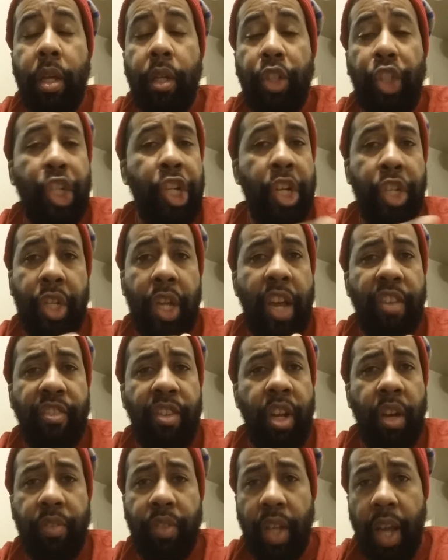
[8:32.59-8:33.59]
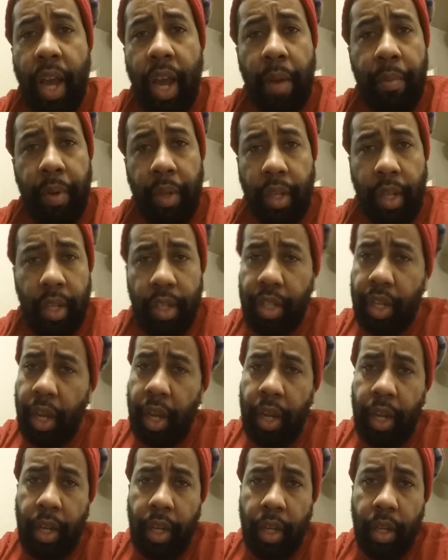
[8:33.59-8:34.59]
she doesn't have enough time to
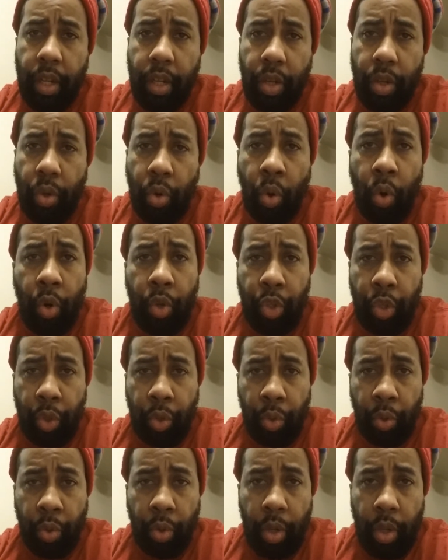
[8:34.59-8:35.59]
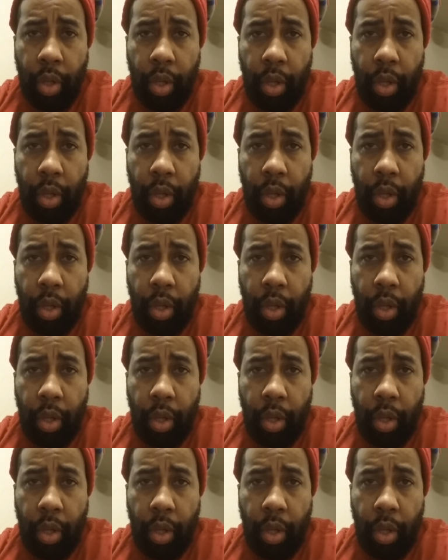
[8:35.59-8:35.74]
contain or to